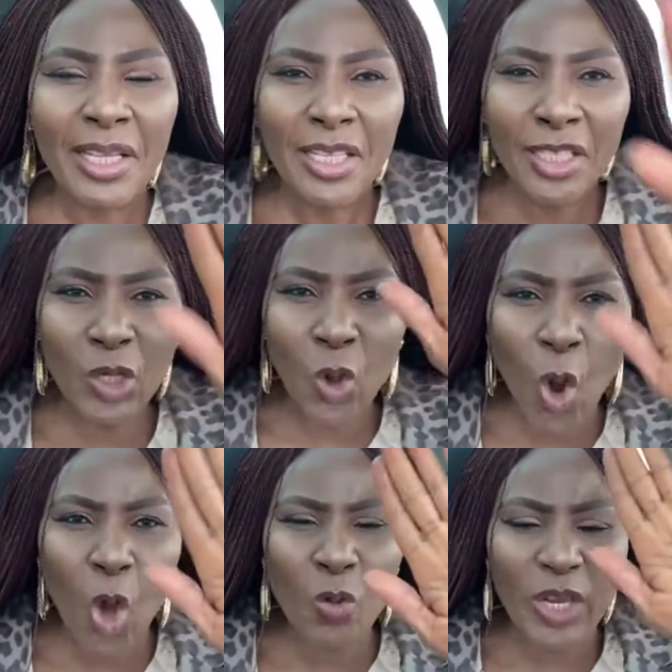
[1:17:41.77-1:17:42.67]
The
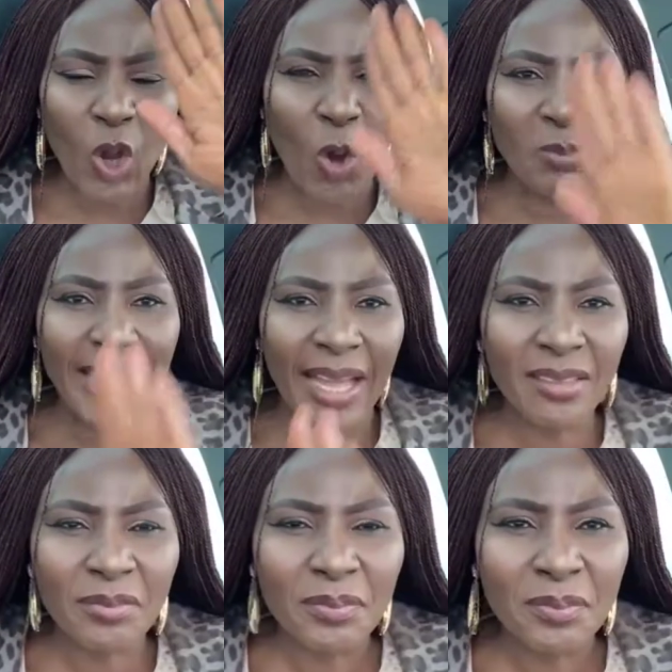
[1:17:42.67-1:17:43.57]
cold will come
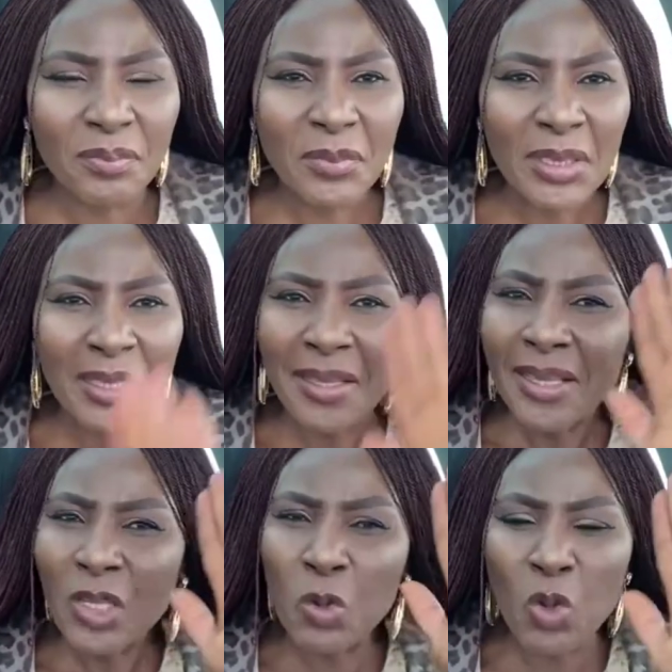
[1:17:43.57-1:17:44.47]
down.
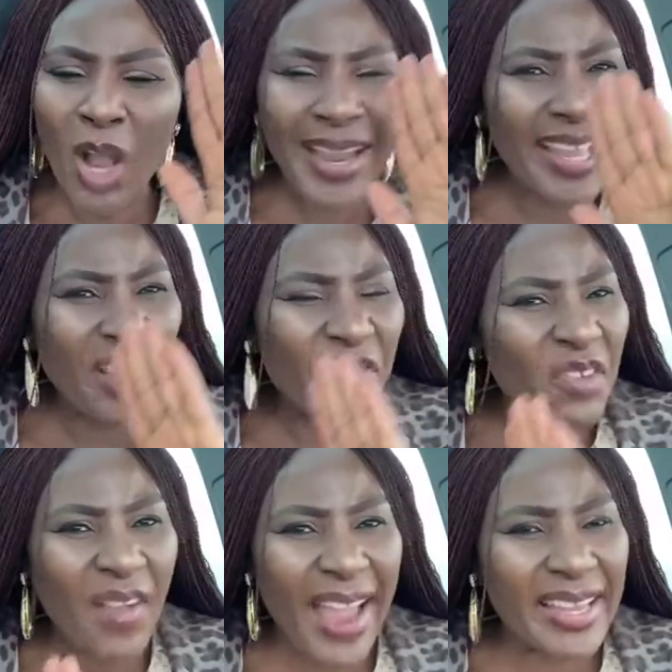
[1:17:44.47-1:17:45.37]
You will not get the
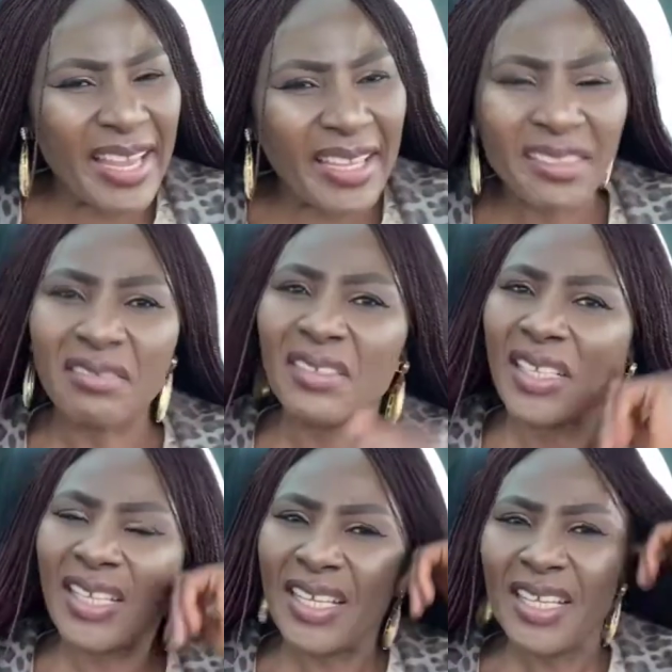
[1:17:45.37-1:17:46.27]
fever again.
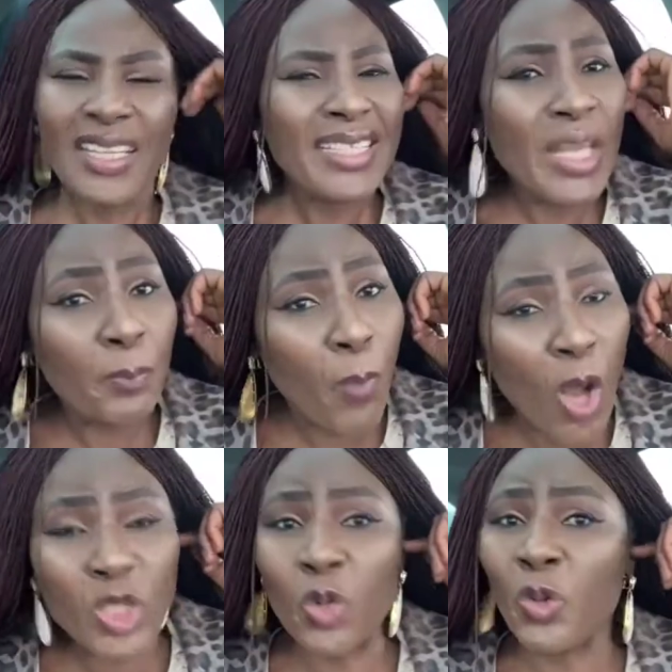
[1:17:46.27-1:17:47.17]
The
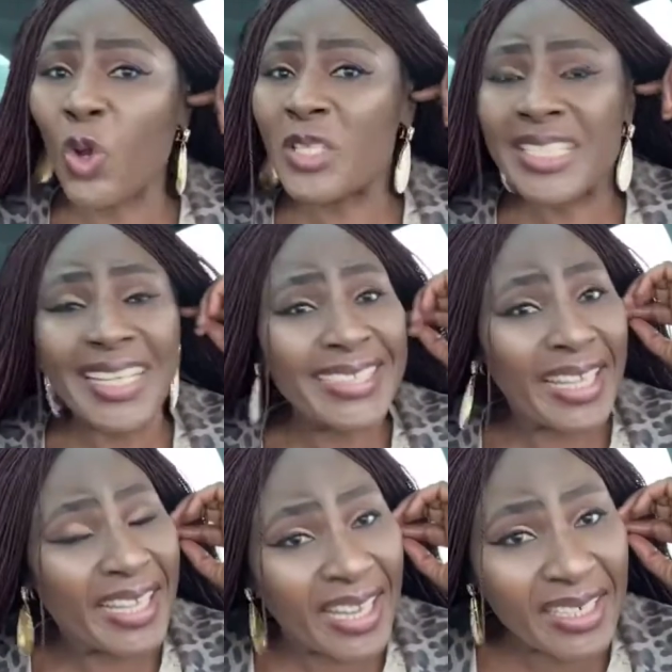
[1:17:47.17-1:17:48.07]
pus, you will not see it
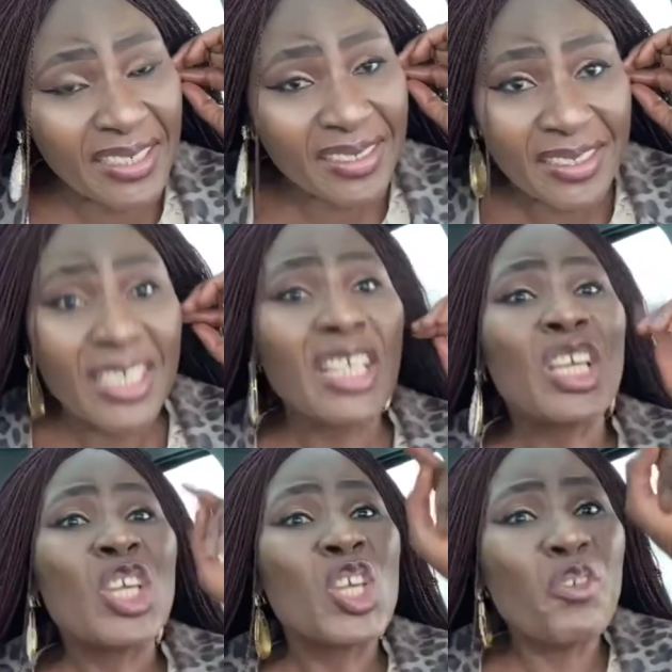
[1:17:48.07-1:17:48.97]
again.
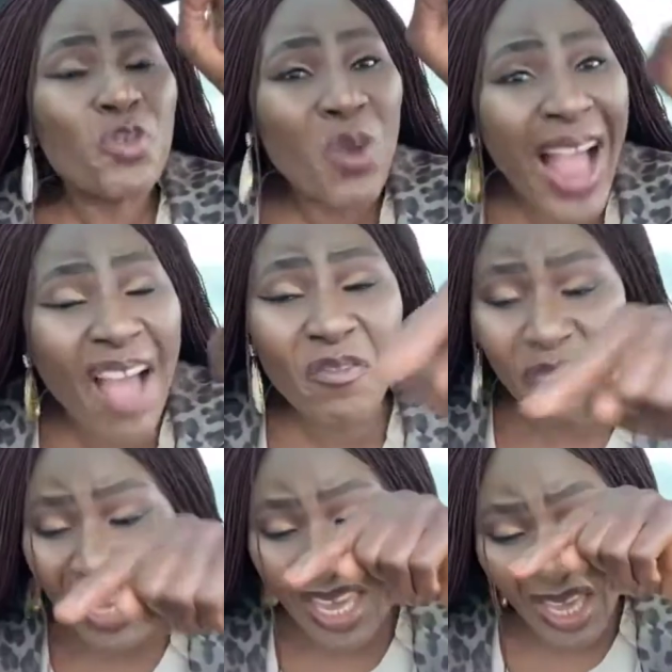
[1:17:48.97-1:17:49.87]
If you
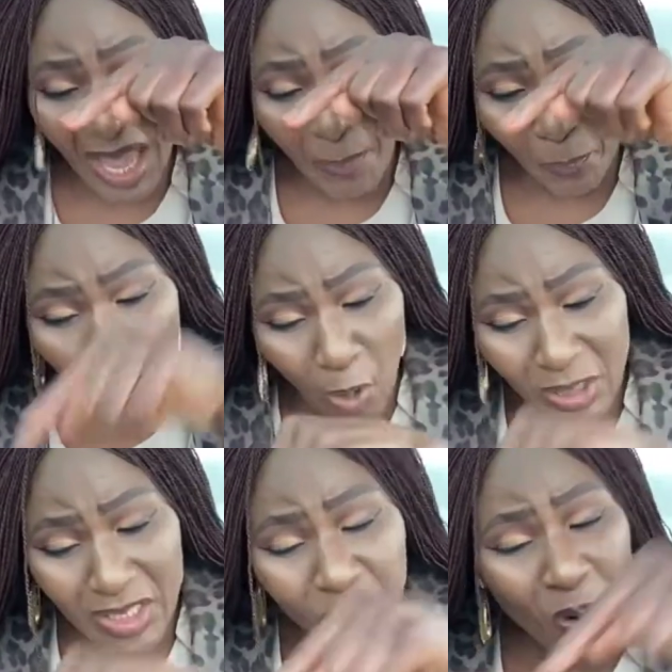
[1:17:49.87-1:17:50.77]
have a
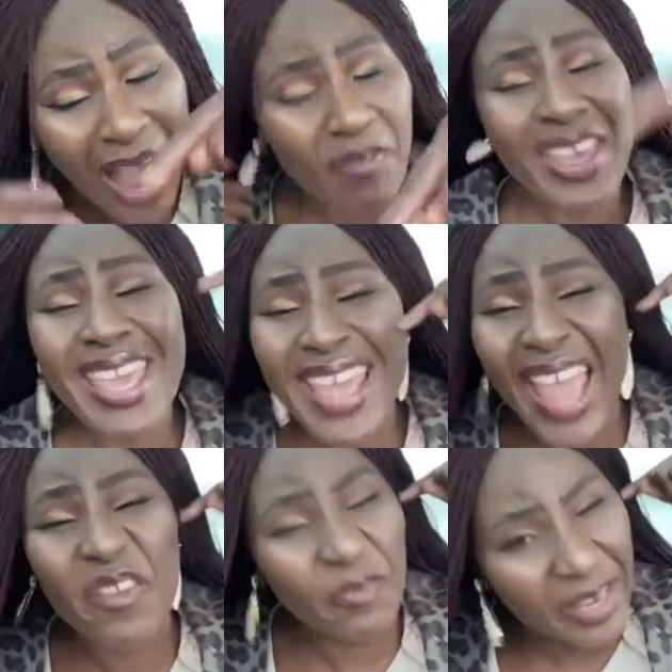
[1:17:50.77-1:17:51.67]
pus, if you have
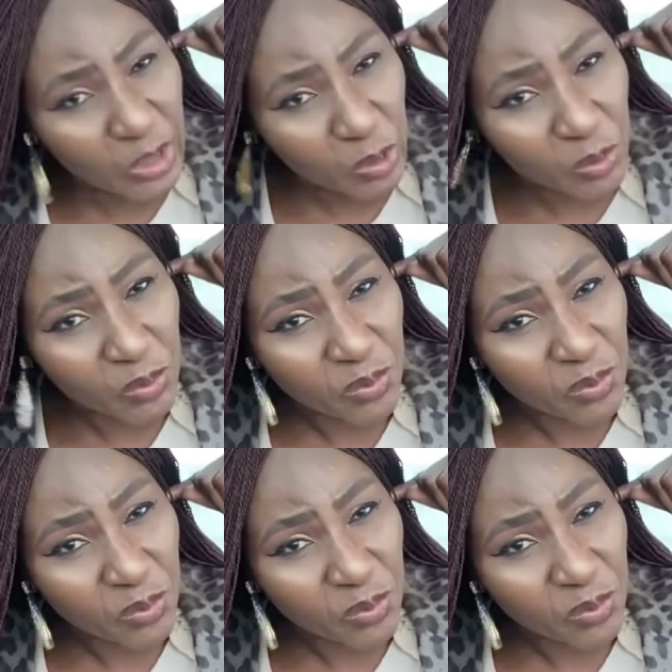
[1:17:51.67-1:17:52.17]
ear infection,